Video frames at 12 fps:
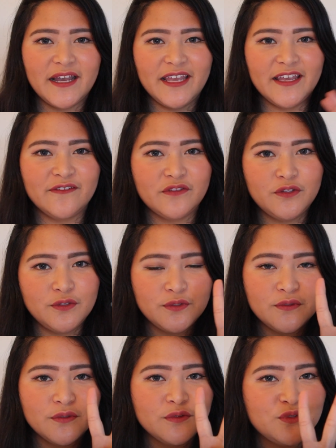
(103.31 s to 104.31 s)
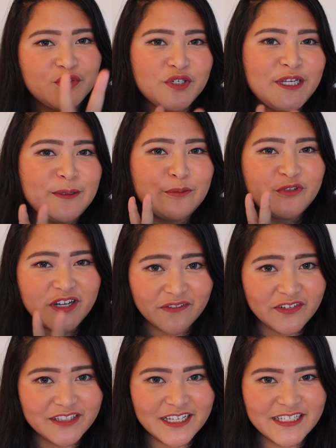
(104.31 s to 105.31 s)
I have 2 dream
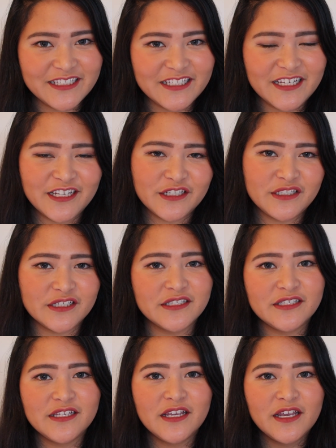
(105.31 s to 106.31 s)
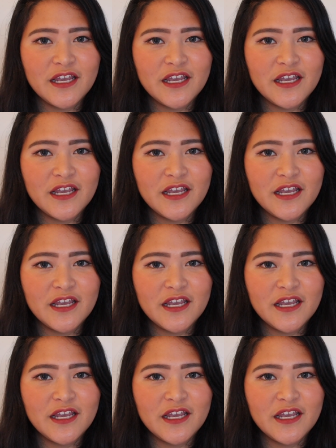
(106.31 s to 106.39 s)
travel destinations: